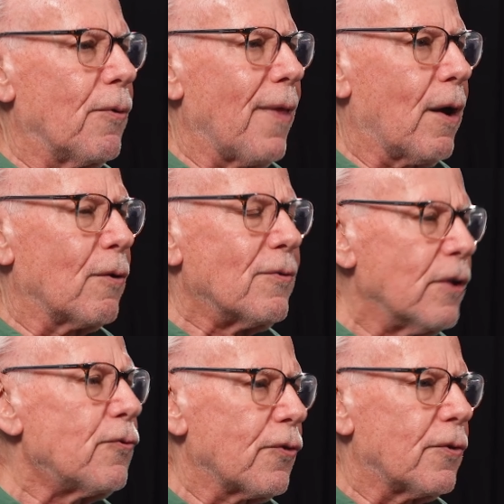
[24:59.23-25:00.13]
that are
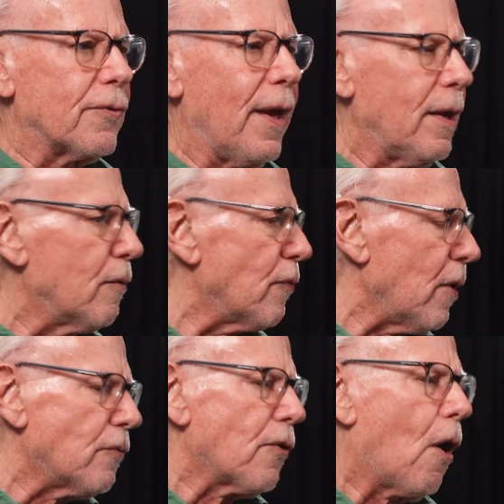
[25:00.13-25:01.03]
digital natives,
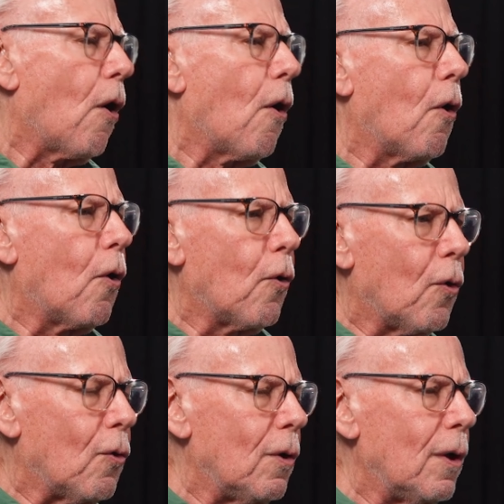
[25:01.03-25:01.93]
it's a whole